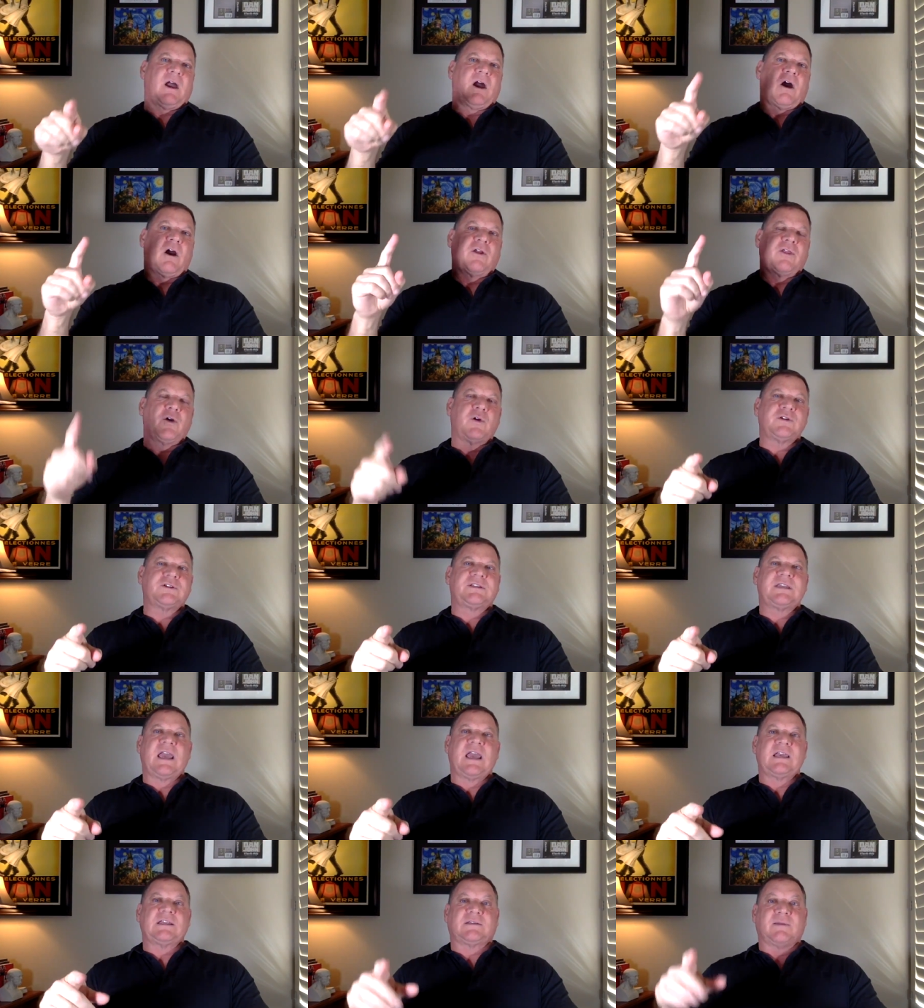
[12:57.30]
Are those
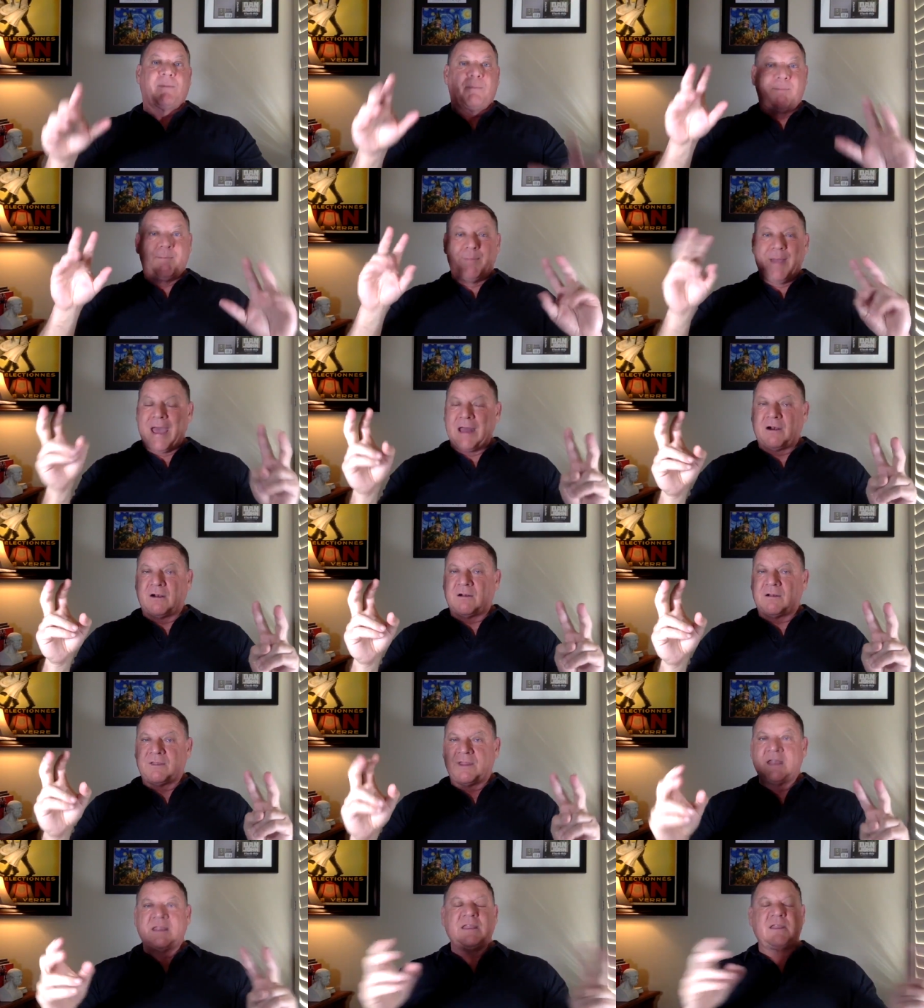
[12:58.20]
days
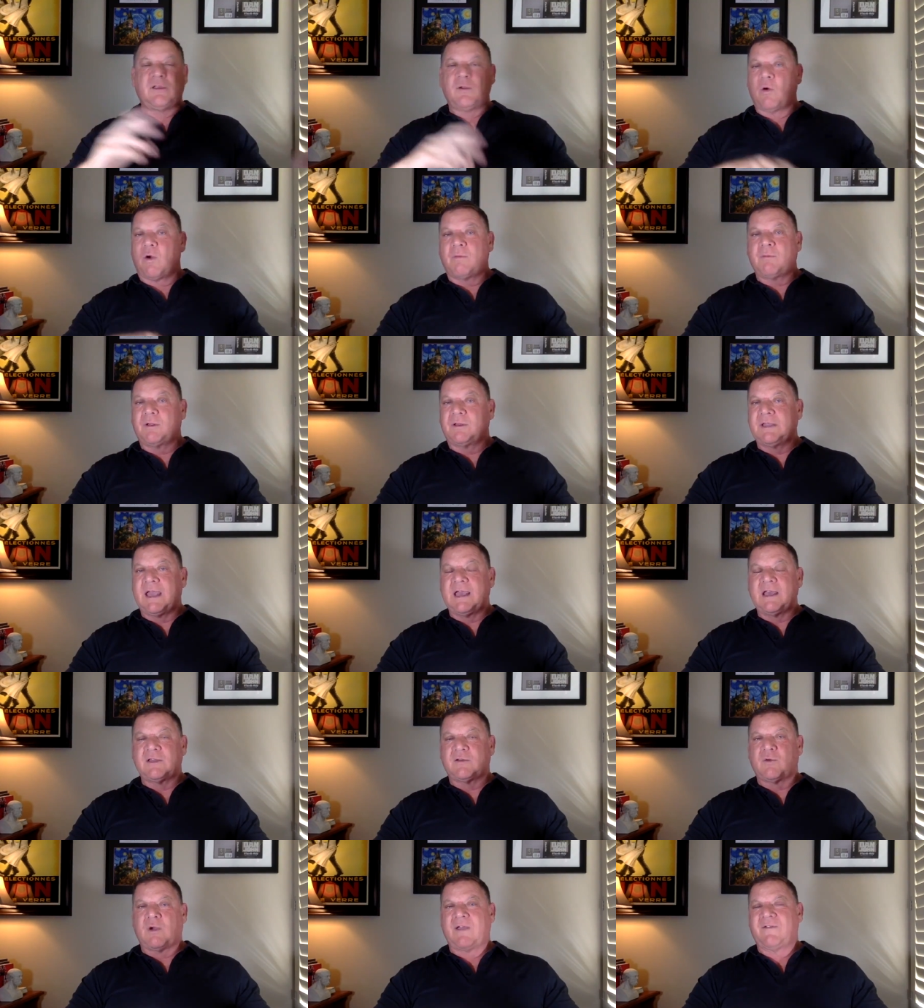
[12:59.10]
better than the normal
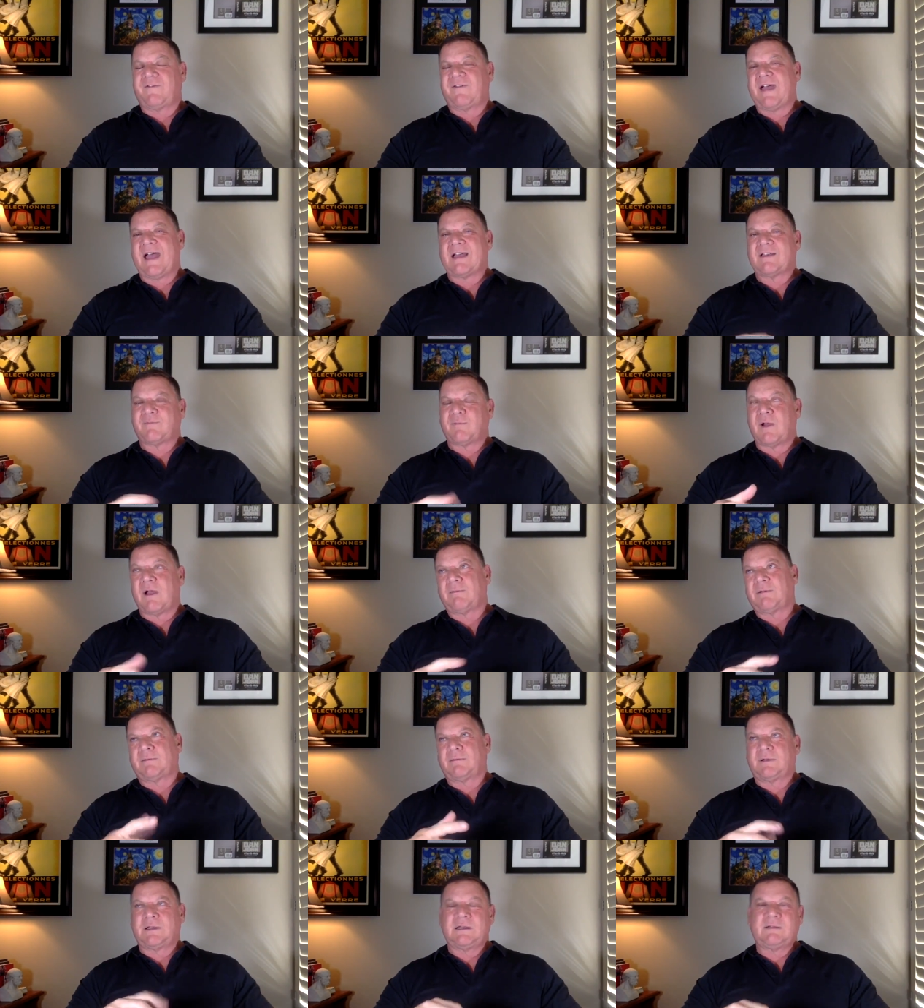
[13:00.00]
days where I fast
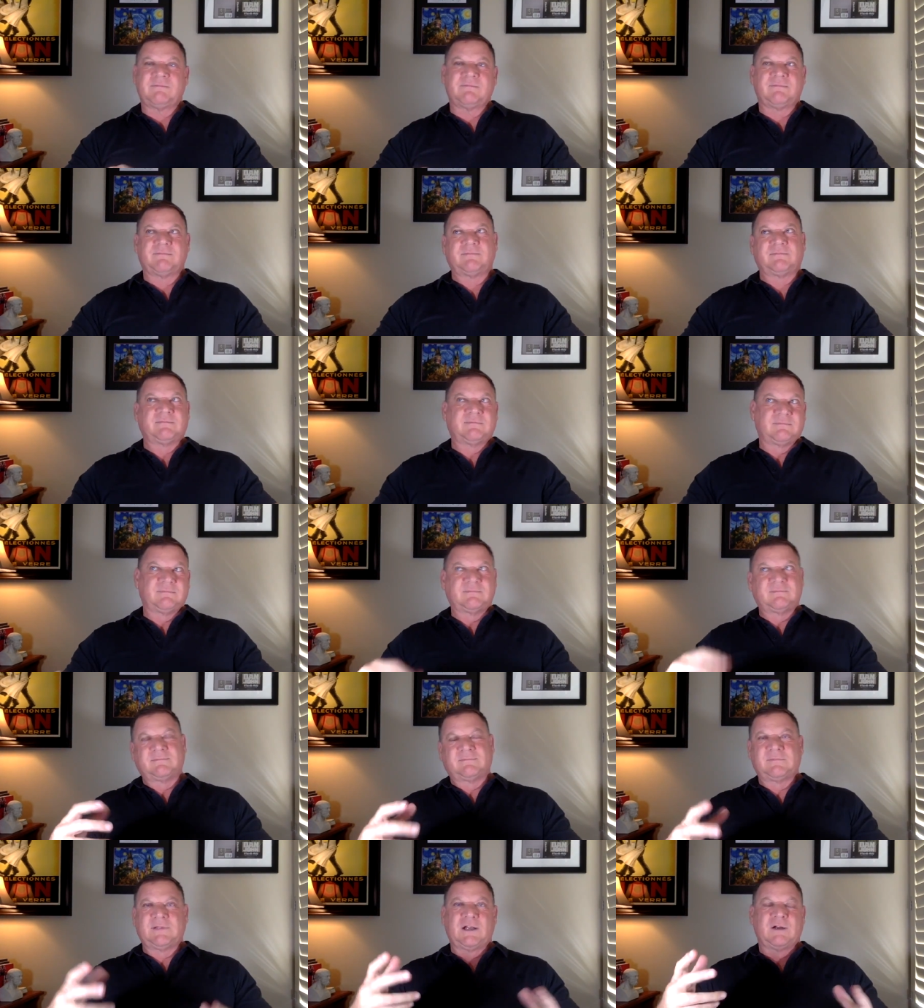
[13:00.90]
probably,
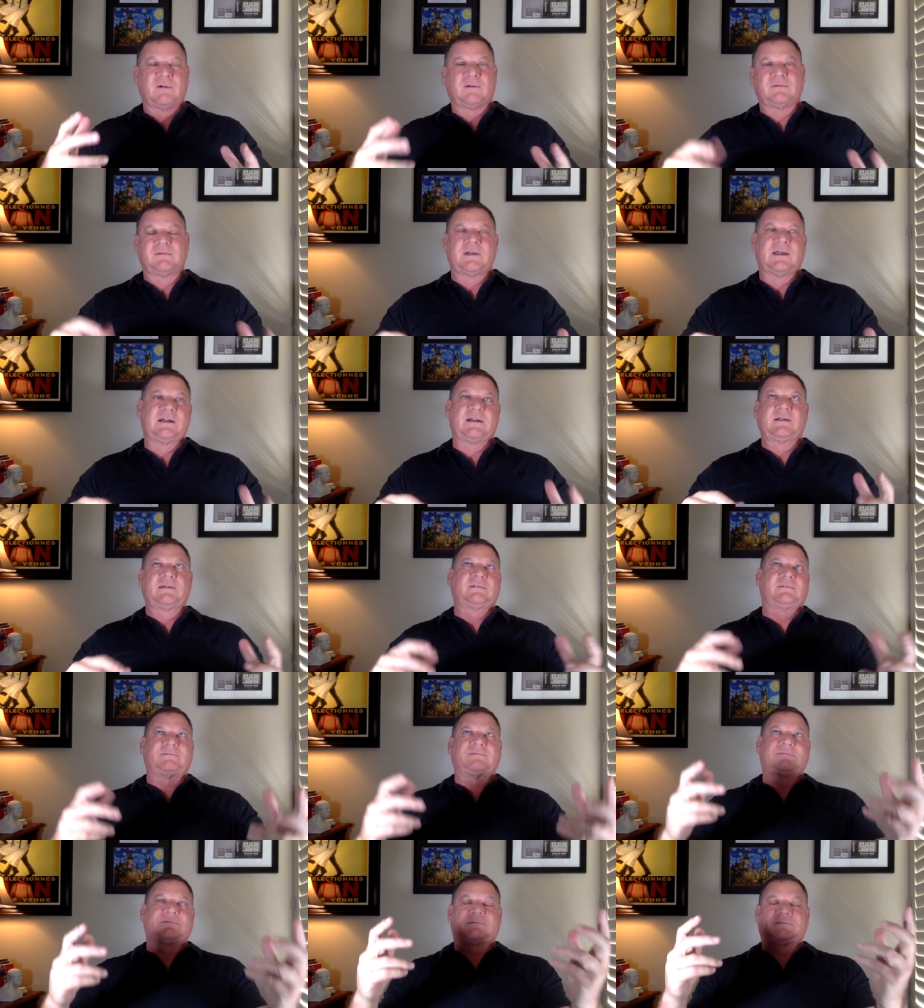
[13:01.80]
you know, uh,
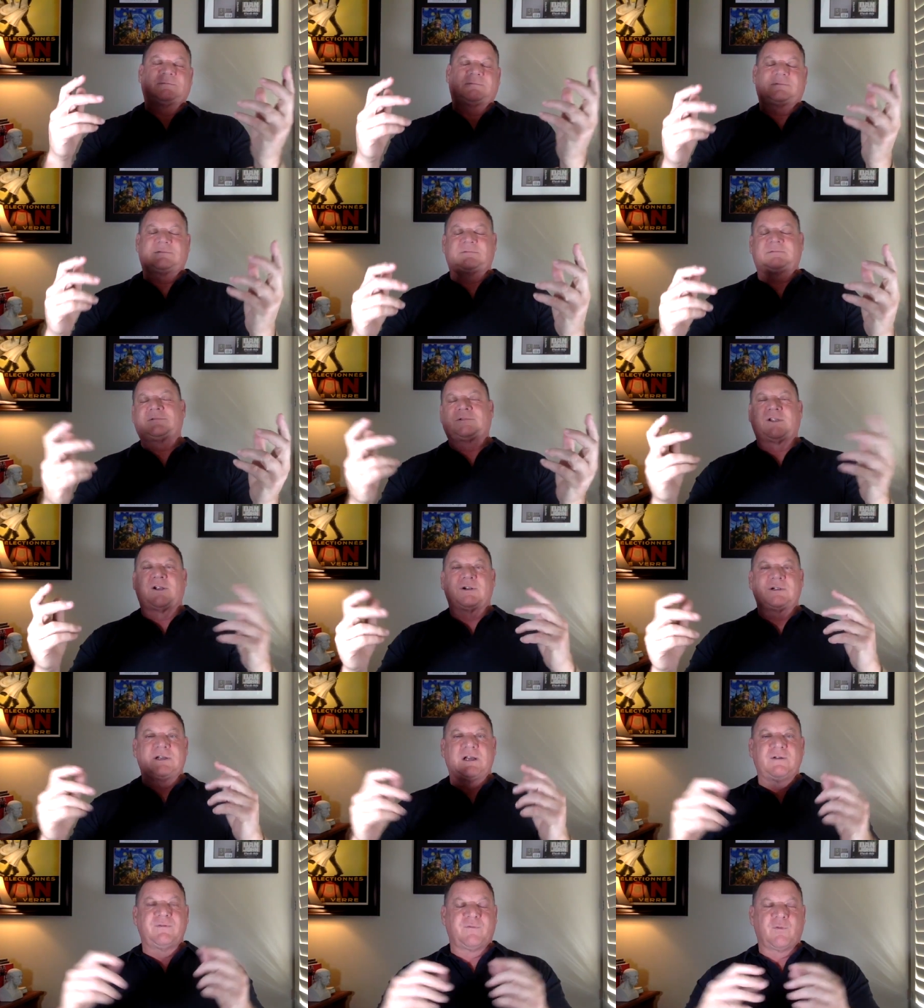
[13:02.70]
13,